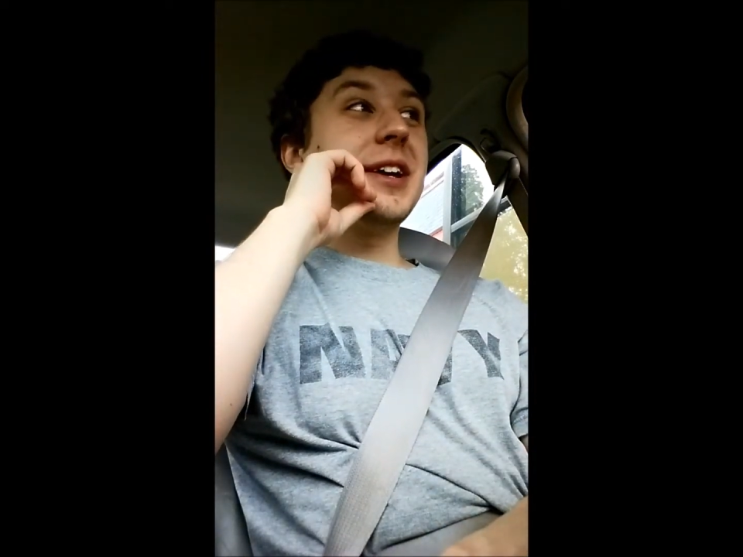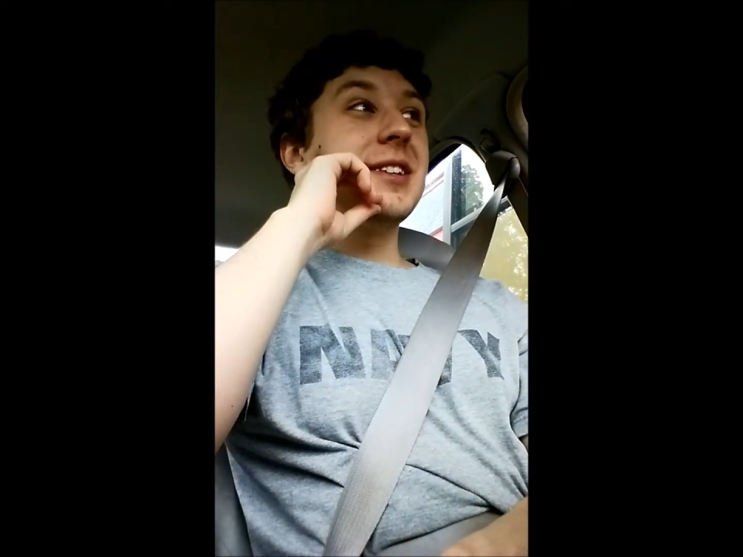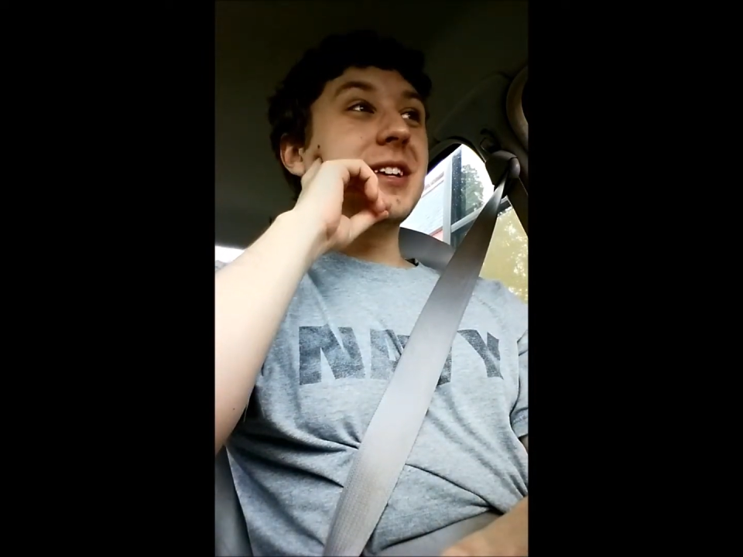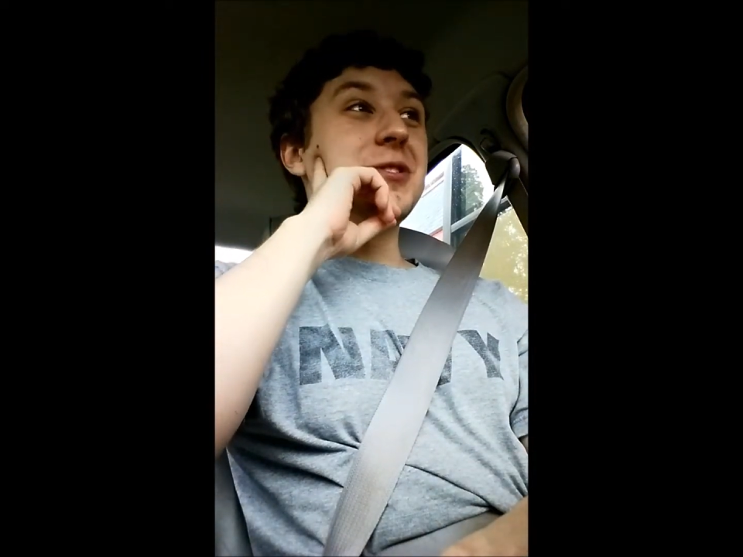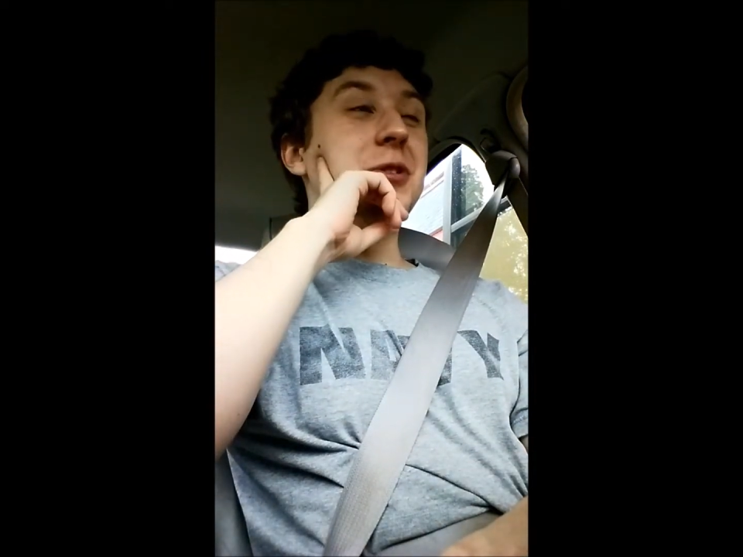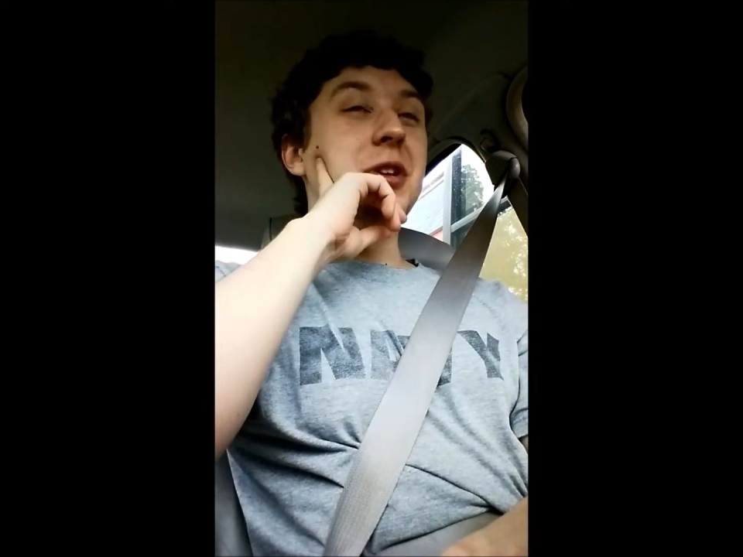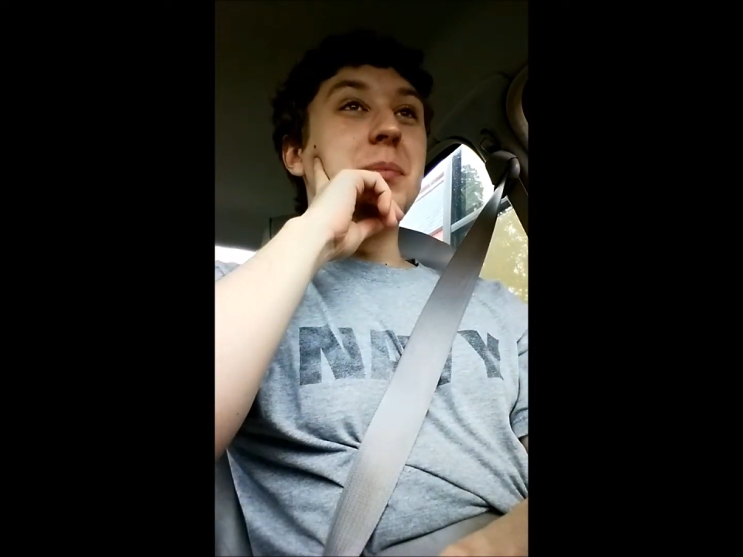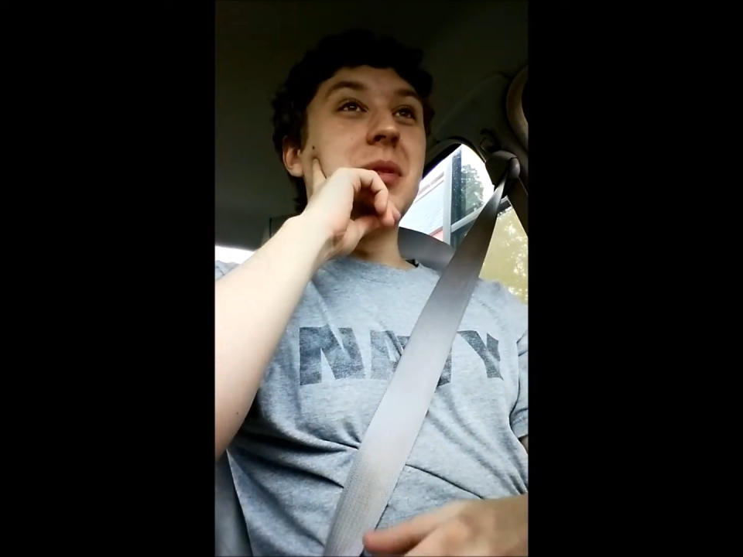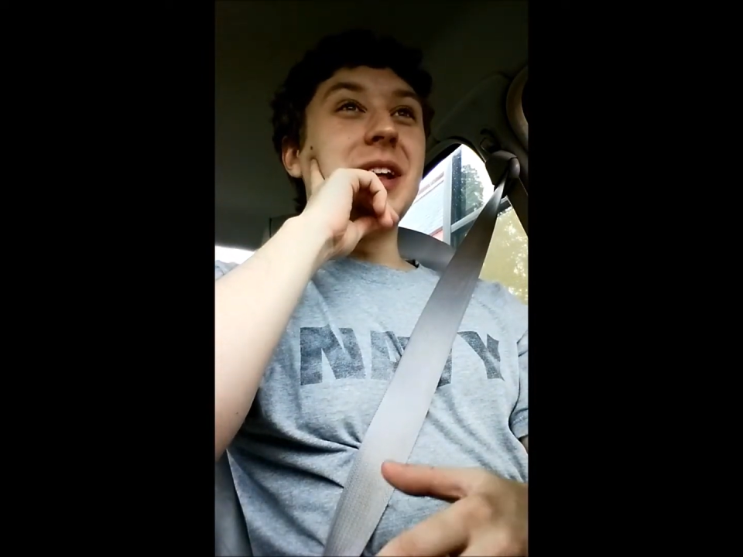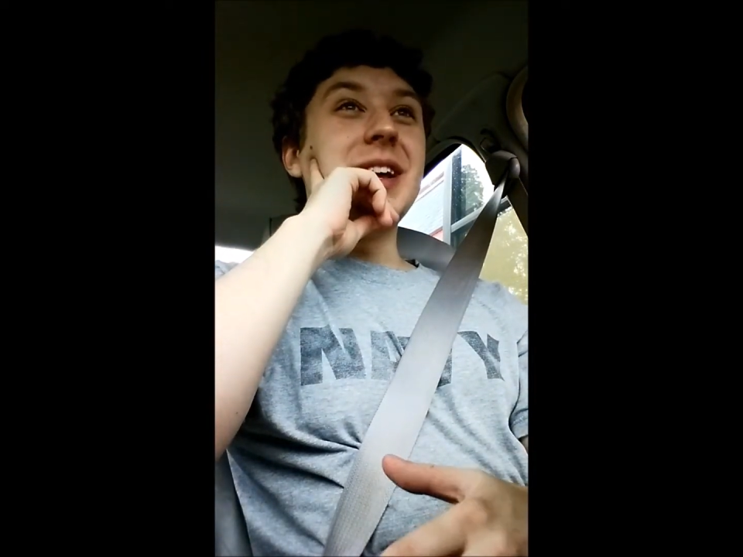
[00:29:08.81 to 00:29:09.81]
I guess I shouldn't
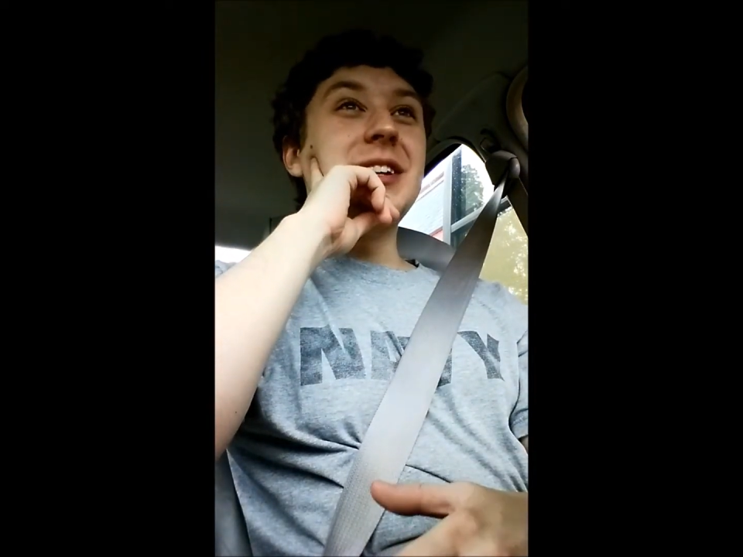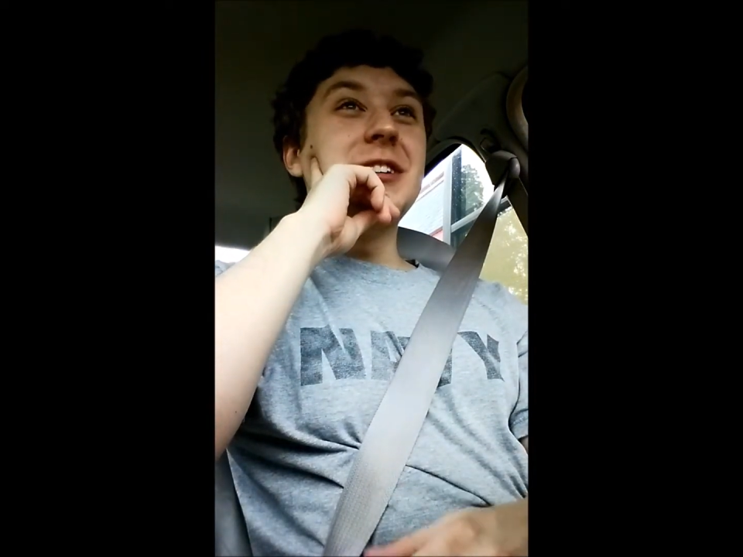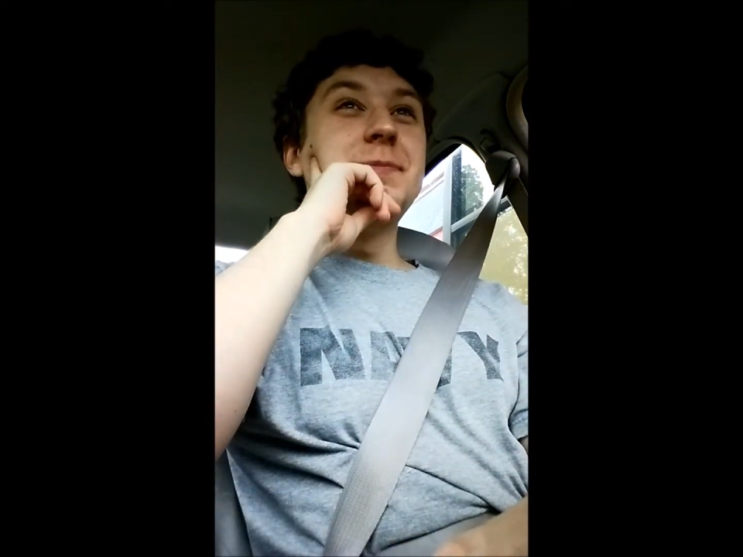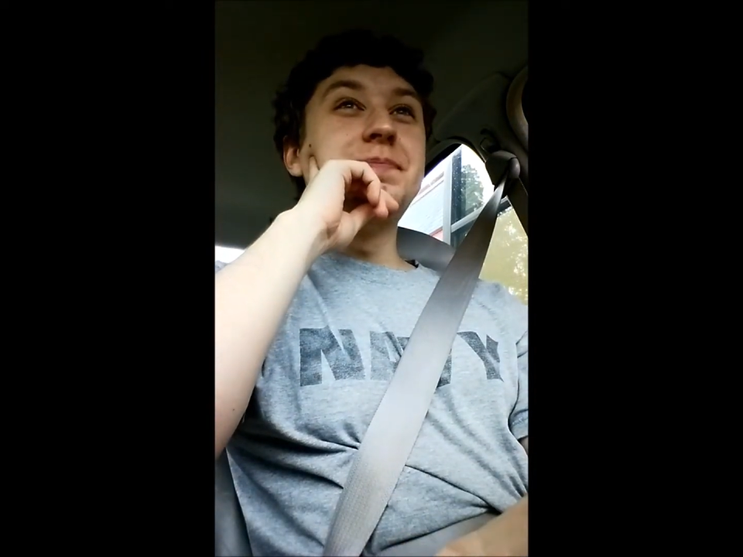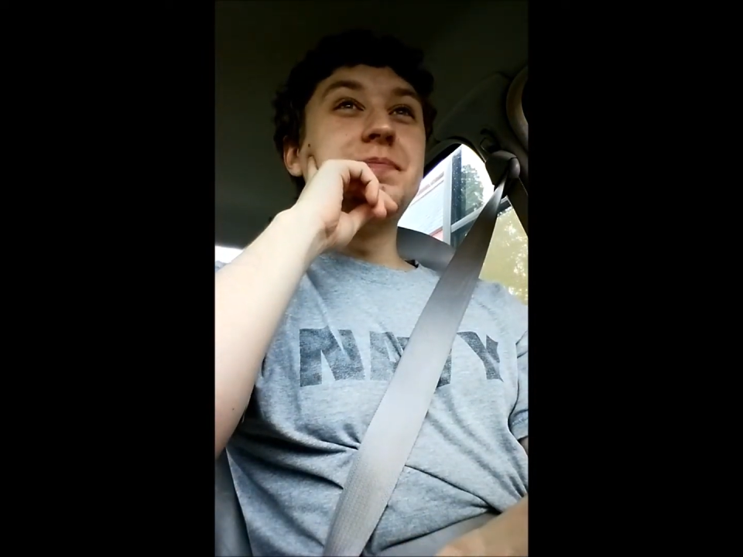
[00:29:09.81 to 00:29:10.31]
complain.